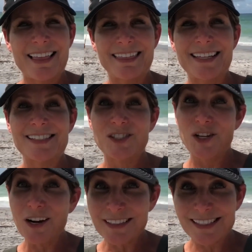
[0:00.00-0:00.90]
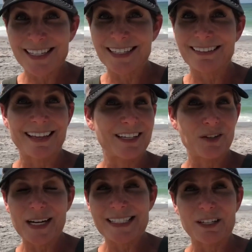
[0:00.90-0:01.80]
these shark's teeth like
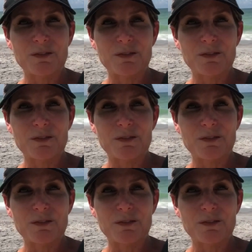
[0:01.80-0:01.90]
crazy.